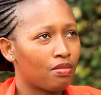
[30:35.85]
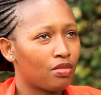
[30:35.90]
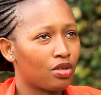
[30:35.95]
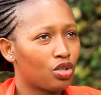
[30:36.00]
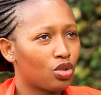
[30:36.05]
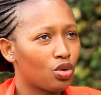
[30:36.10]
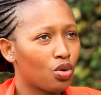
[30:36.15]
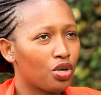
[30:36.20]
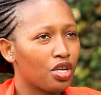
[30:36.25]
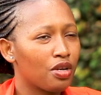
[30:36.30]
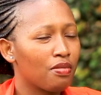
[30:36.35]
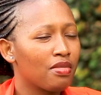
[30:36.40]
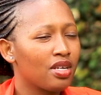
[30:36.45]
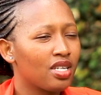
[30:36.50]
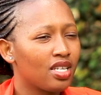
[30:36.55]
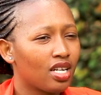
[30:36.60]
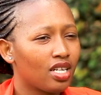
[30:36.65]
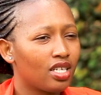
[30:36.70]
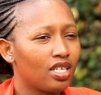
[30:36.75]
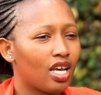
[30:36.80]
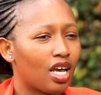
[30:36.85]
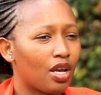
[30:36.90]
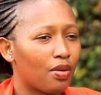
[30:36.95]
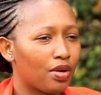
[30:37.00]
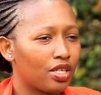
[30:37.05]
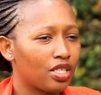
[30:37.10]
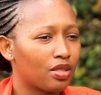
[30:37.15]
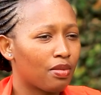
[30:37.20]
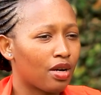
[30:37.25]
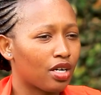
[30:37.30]
So immediately I
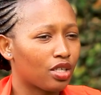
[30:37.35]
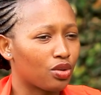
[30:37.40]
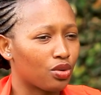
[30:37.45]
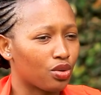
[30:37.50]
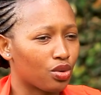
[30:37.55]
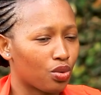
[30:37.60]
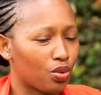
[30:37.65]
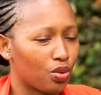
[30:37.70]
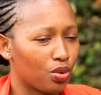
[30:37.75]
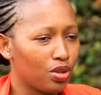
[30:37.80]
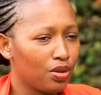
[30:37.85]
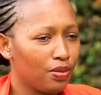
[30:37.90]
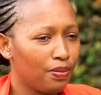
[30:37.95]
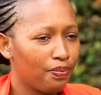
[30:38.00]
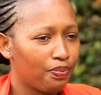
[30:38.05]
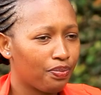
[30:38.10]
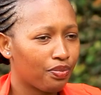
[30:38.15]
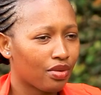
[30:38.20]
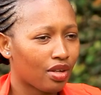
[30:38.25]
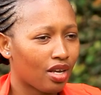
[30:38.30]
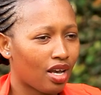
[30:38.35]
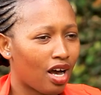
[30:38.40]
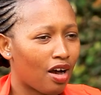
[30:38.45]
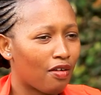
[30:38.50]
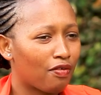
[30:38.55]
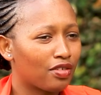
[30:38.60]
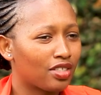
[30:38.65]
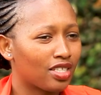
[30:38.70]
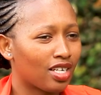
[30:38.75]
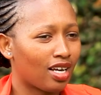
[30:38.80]
went back to school
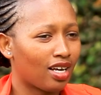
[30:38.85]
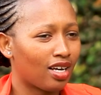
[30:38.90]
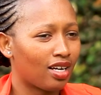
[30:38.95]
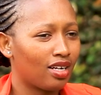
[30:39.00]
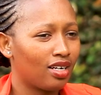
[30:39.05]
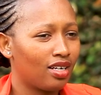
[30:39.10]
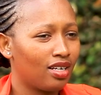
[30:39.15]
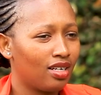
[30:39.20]
after